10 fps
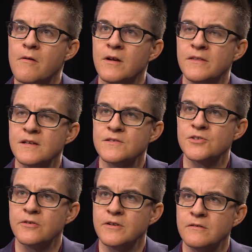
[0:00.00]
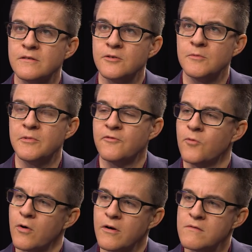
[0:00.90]
I think it started a little
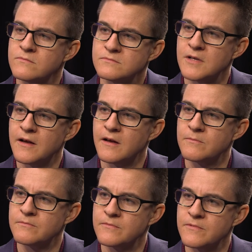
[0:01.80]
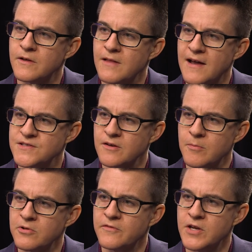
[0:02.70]
before the last
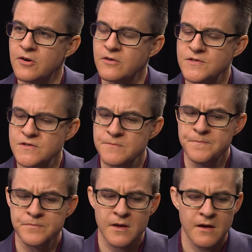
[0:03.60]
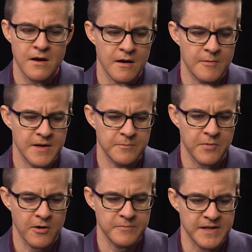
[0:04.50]
couple of years, in
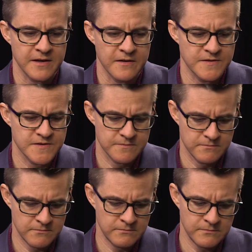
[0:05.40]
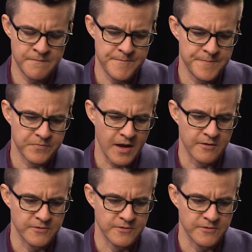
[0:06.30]
part because I